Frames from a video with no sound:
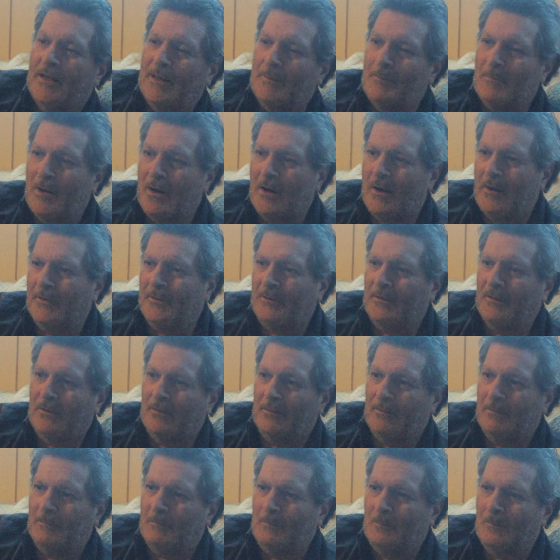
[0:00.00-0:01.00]
a
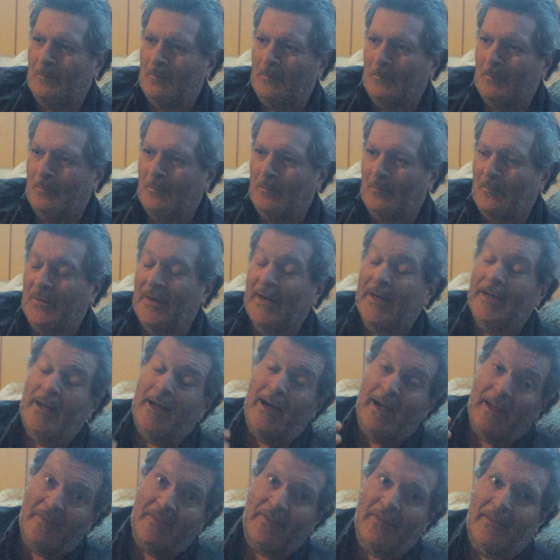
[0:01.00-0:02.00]
model that
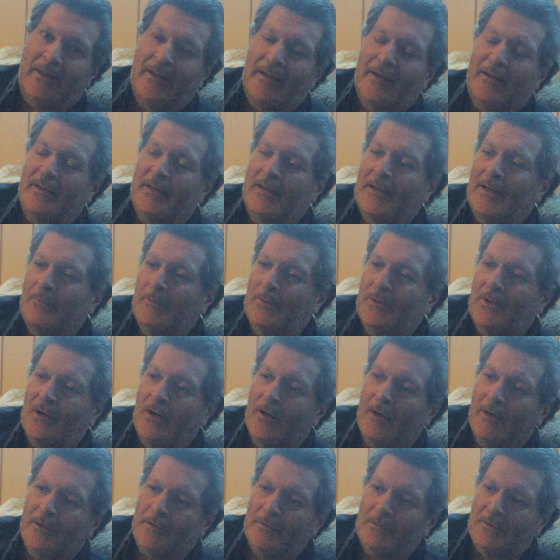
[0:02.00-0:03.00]
I think, and I would
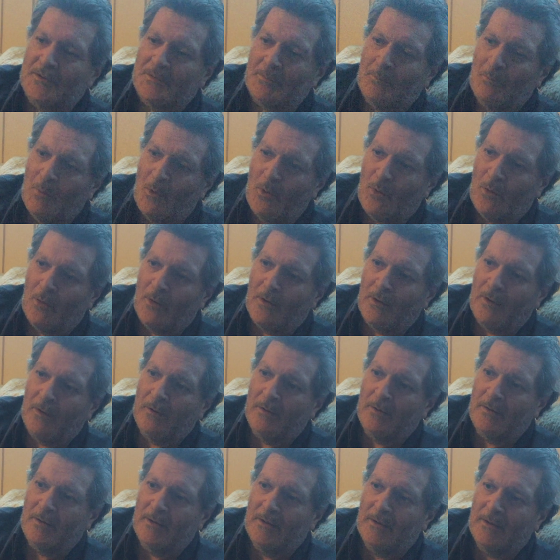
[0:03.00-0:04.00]
argue, is
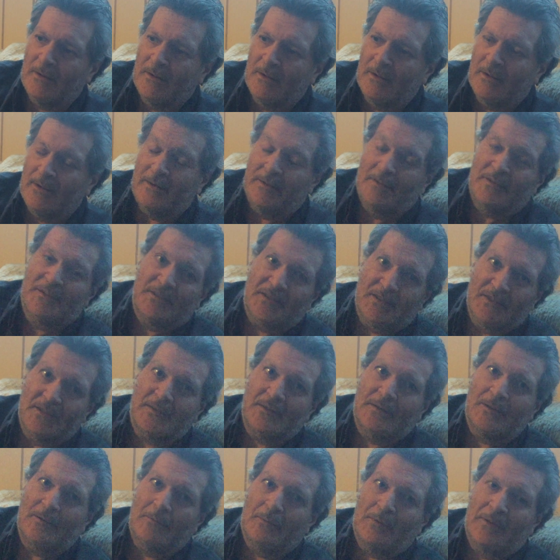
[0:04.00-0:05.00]
more
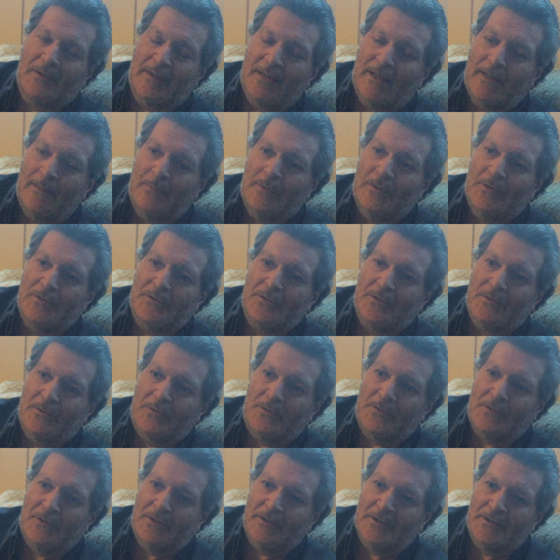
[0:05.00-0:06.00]
consistent with Aboriginal
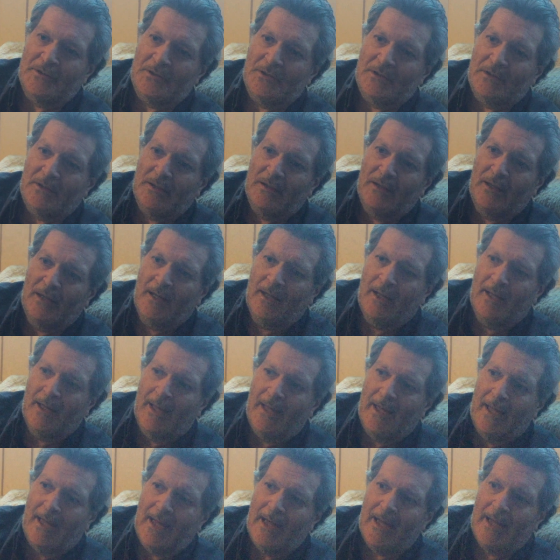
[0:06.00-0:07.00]
tradition.
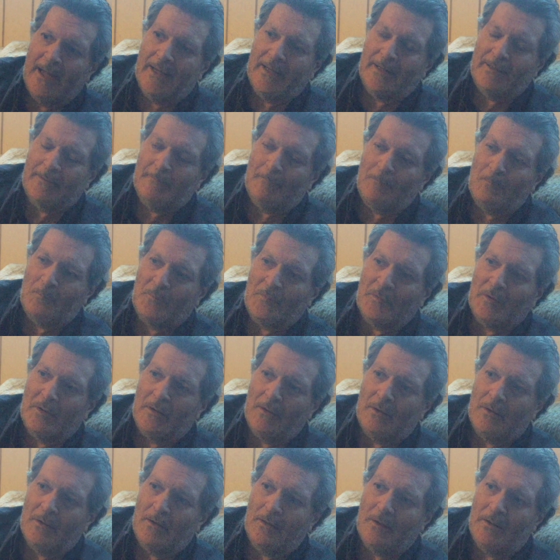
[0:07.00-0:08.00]
And
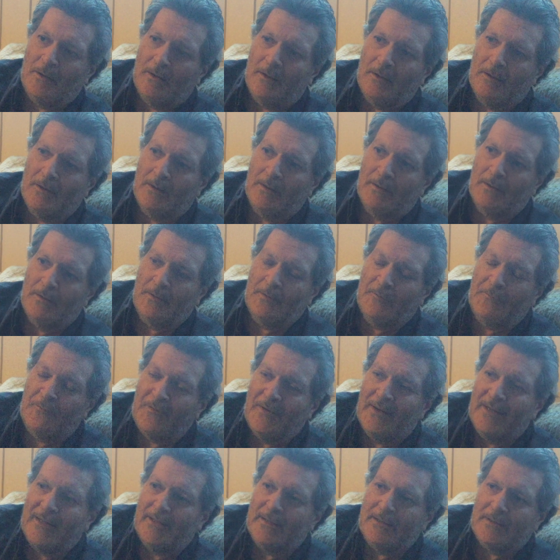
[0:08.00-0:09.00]
the
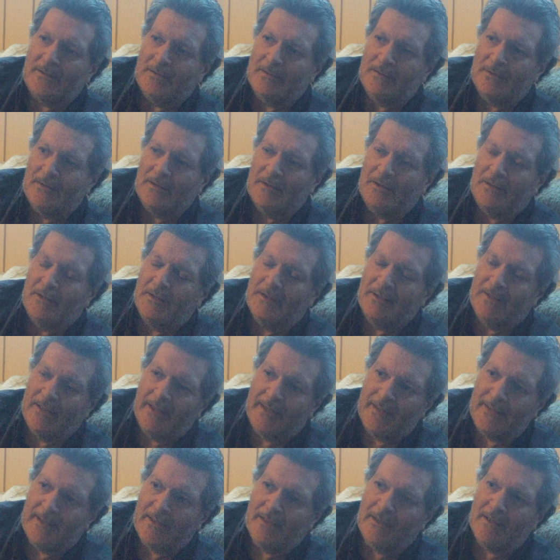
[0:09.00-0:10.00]
fight in
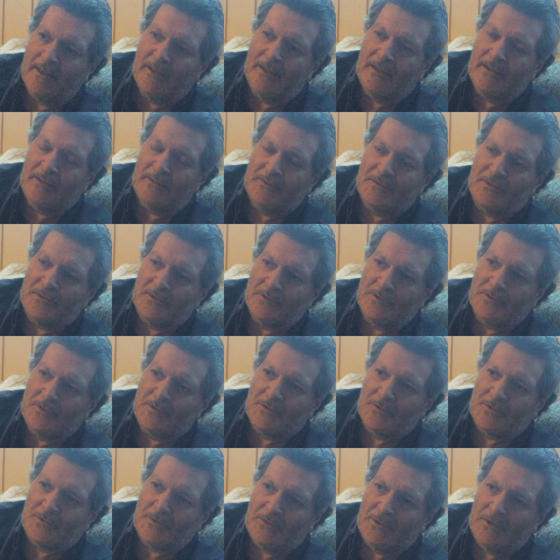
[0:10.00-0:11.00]
any kind of
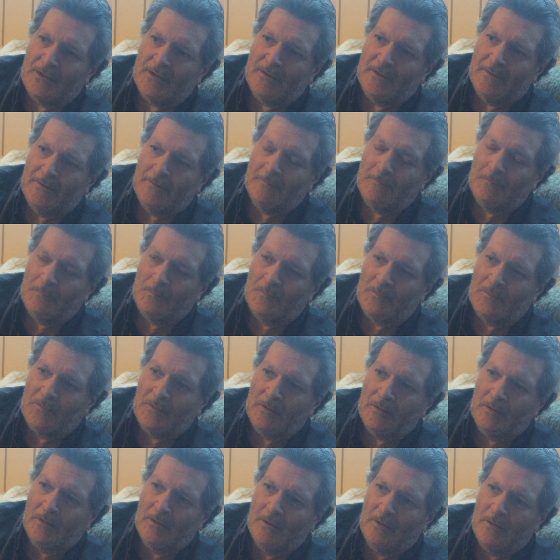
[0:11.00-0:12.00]
social struggle
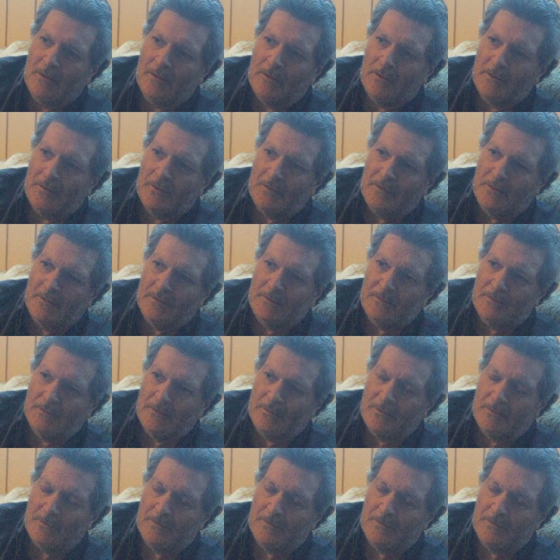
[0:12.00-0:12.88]
or